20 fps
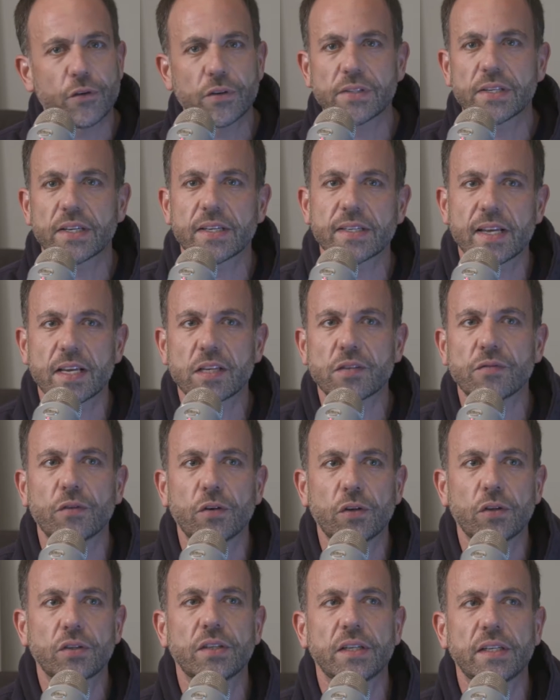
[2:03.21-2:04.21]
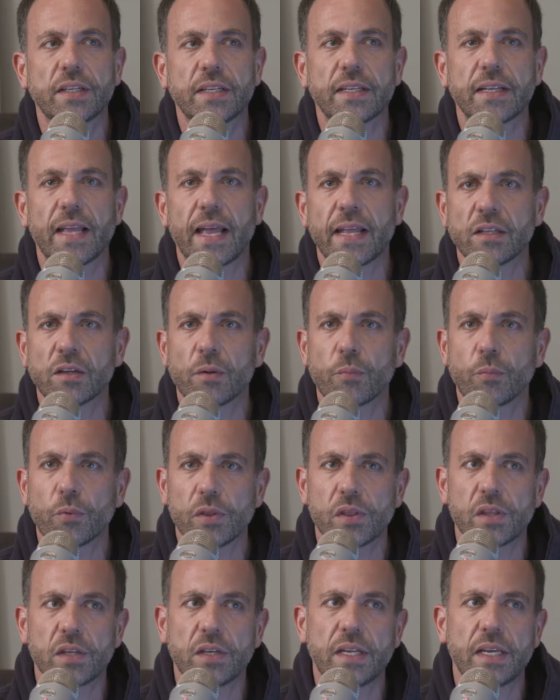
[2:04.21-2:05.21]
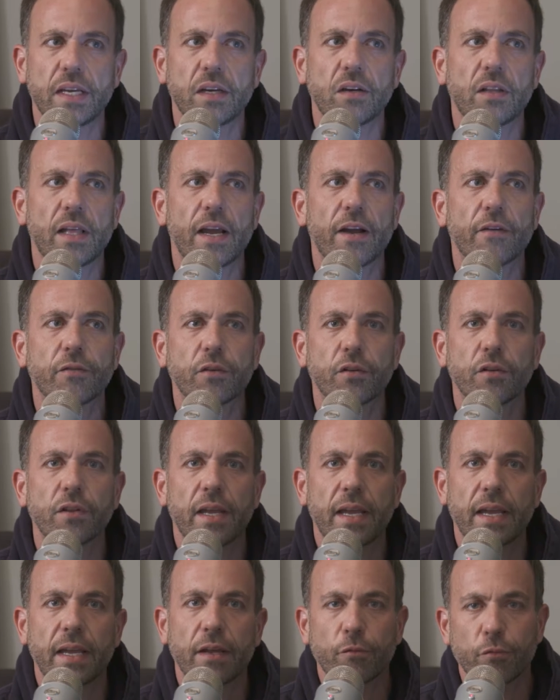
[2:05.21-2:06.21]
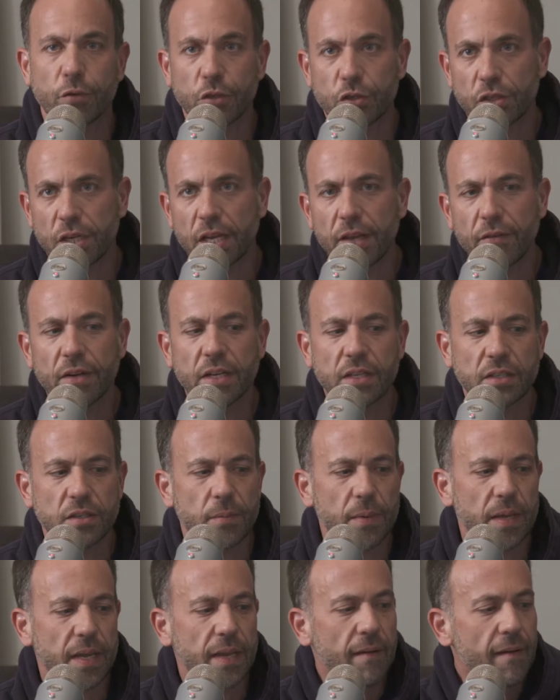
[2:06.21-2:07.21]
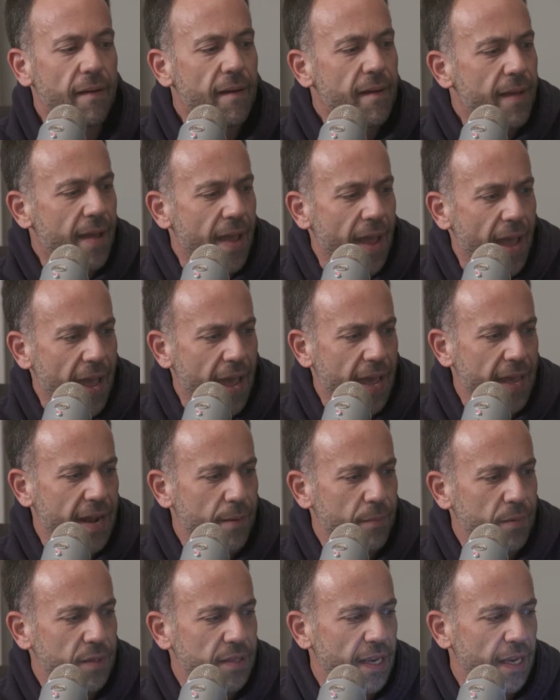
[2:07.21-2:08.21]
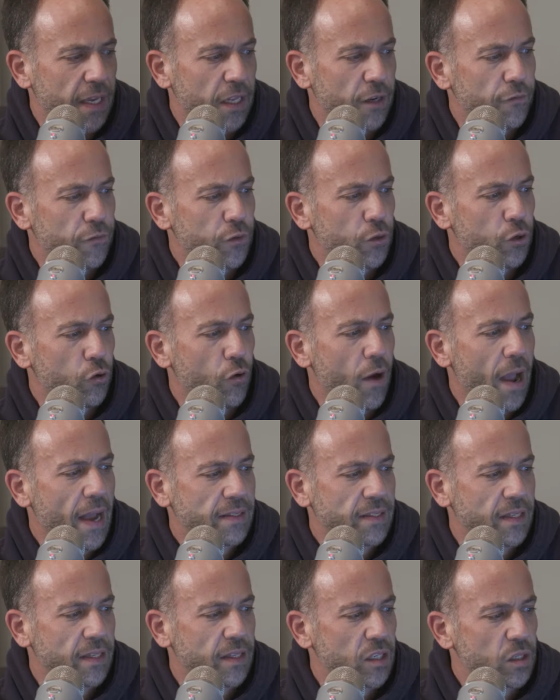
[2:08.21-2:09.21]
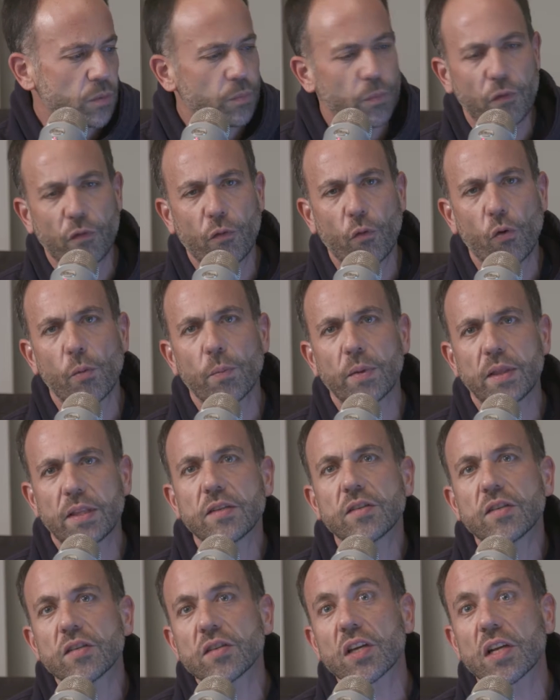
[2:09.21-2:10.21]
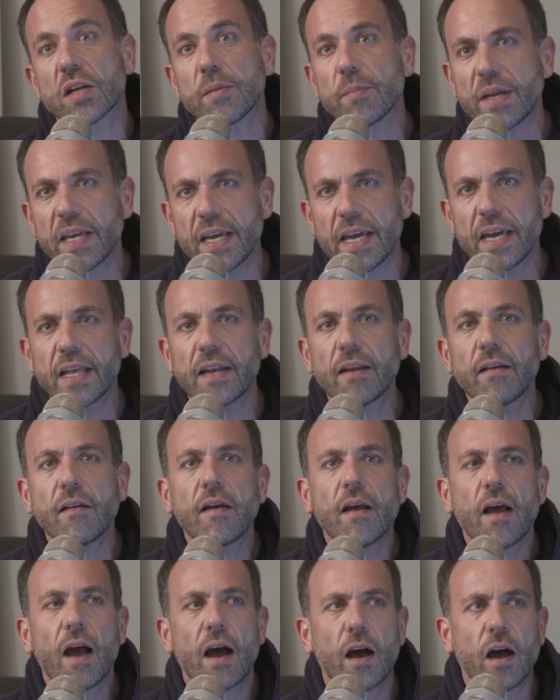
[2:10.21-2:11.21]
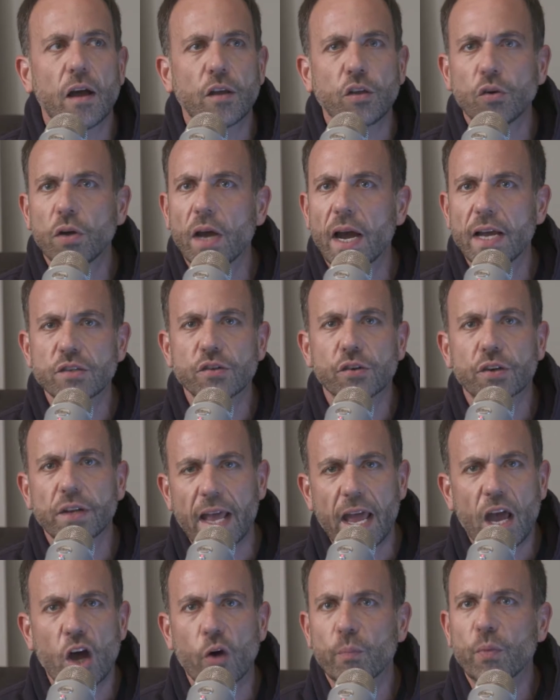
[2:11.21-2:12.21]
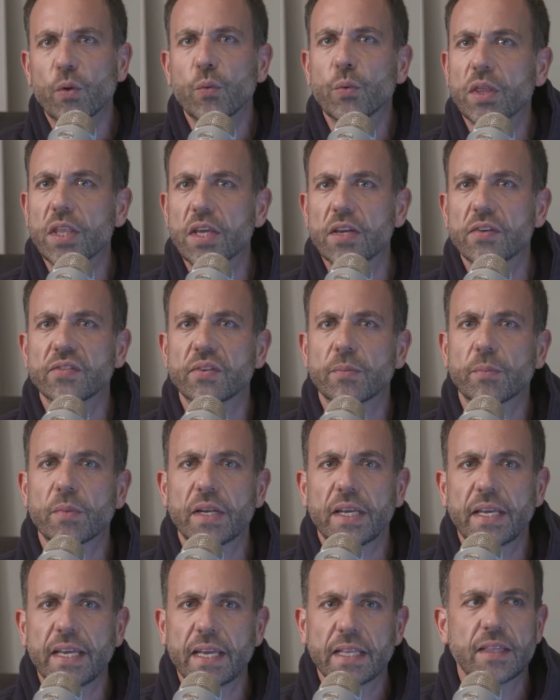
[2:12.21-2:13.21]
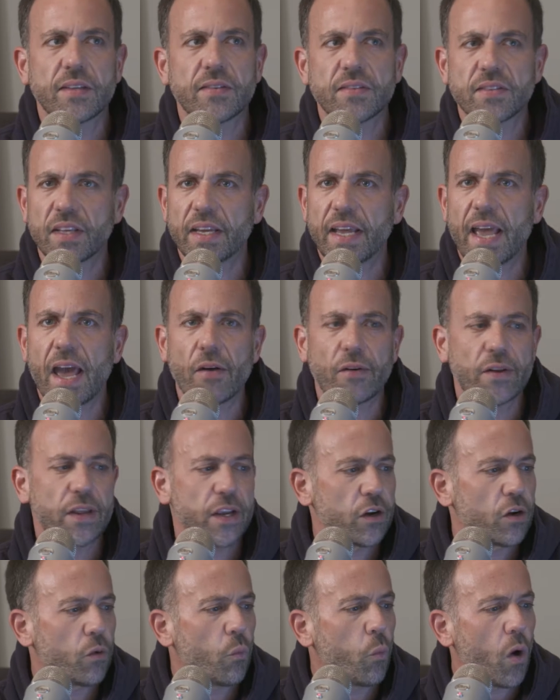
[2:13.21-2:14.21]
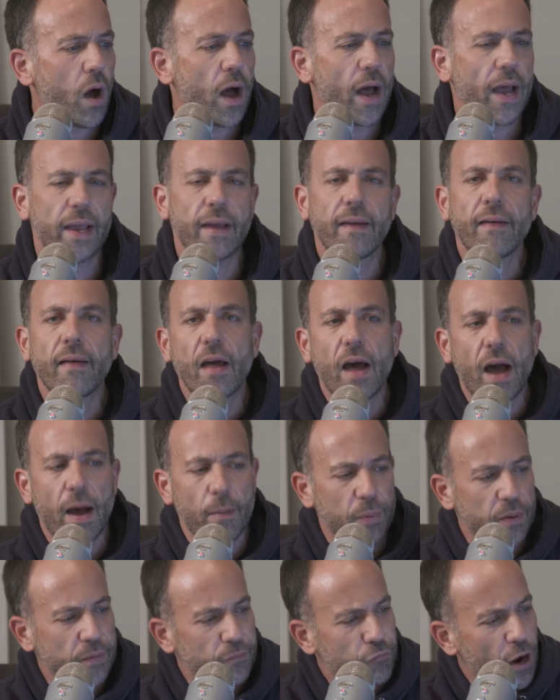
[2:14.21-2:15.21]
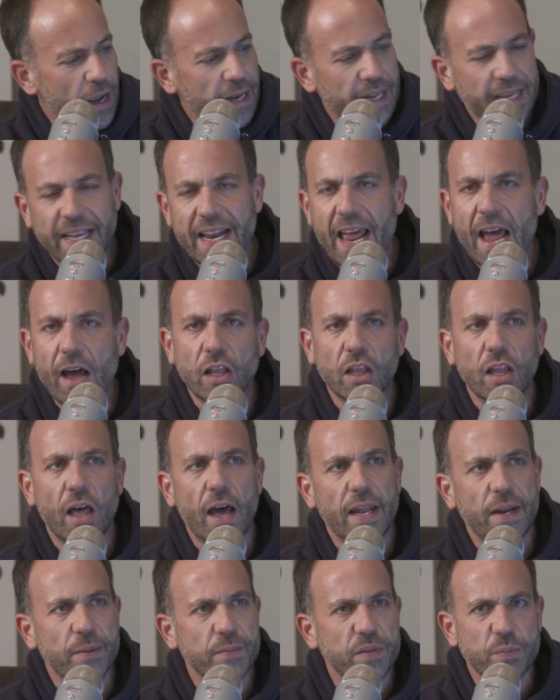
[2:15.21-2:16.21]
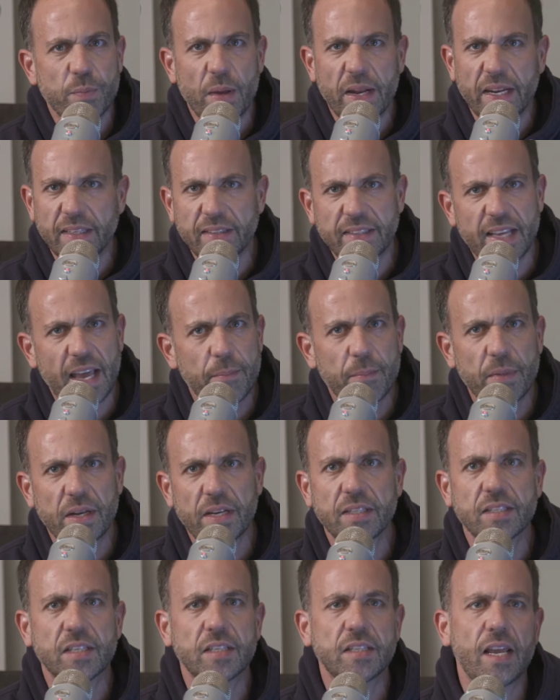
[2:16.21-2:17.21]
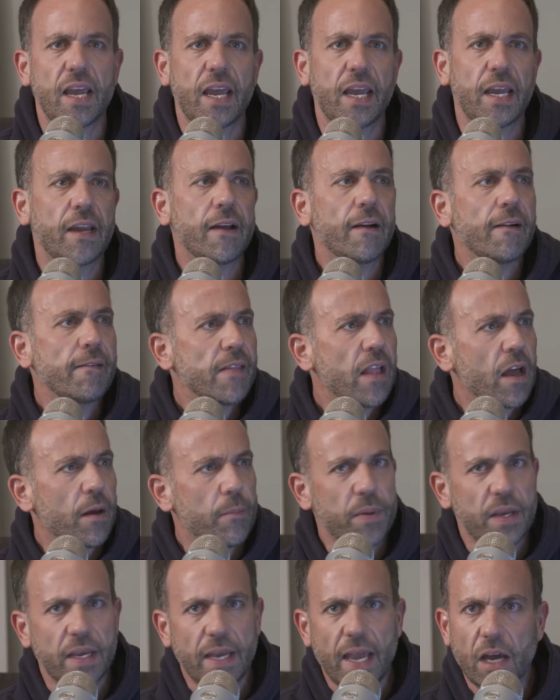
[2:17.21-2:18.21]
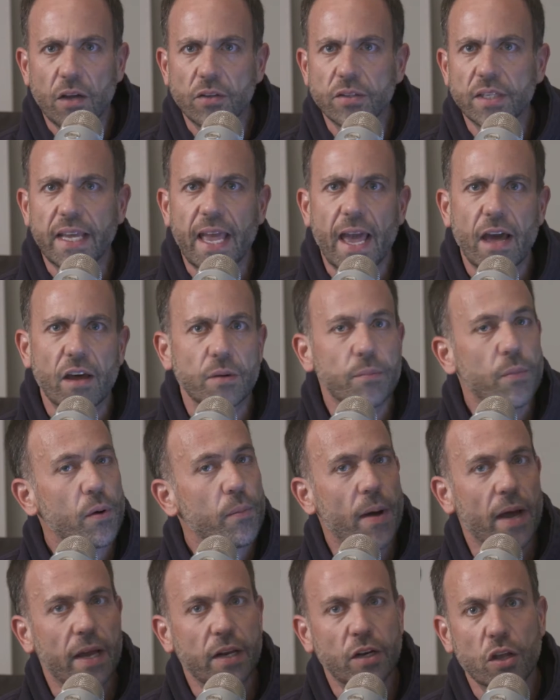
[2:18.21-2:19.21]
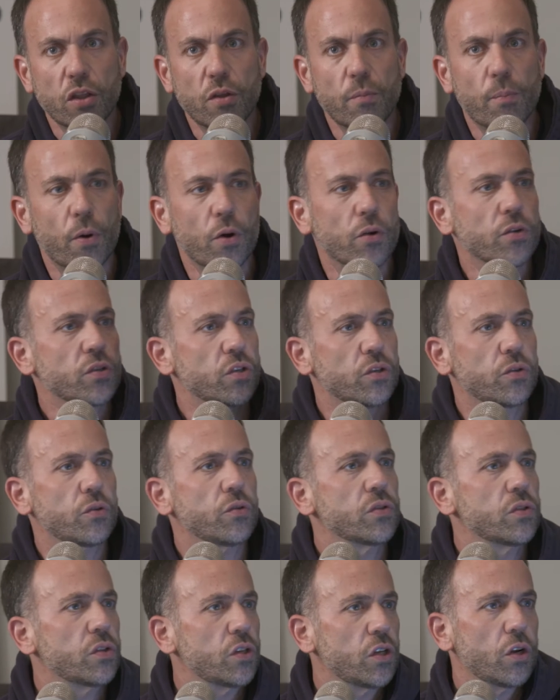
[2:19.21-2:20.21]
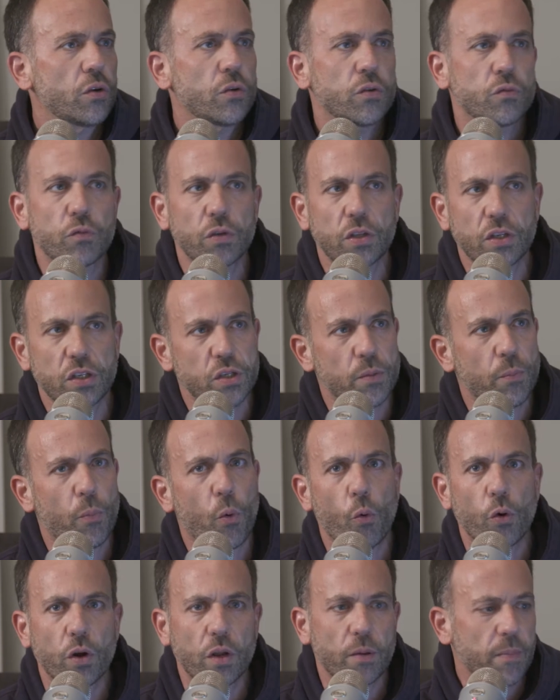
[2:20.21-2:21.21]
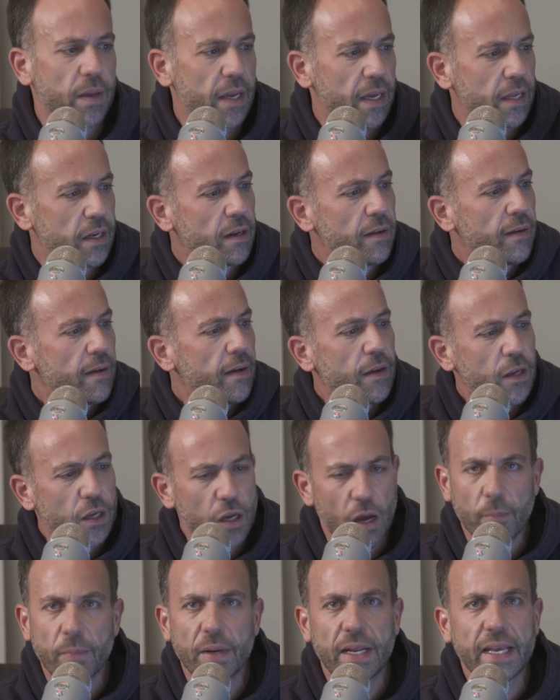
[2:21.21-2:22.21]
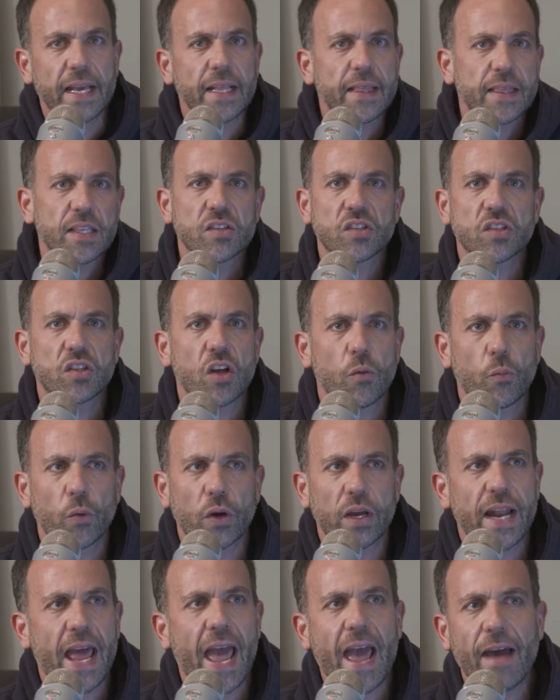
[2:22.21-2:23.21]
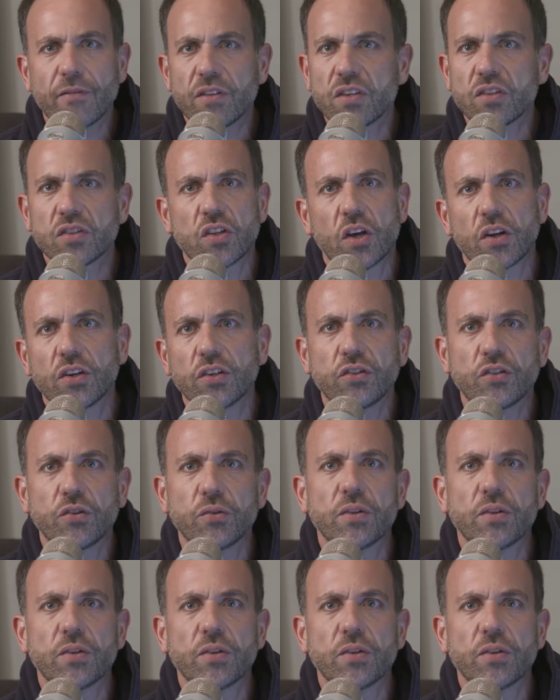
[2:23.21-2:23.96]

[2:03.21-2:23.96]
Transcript: very successful, didn't end up with the deal after they had originally given it to me. And I've been taking a few cracks at this before, but this is gonna be it. You guys are gonna help me with this. I'm gonna get this thing out here. Why? I'm writing an outline, I'm spending 10 minutes a day, I'm being held accountable by another person who's really supporting me, and I'm gonna get this done. We're gonna have this done in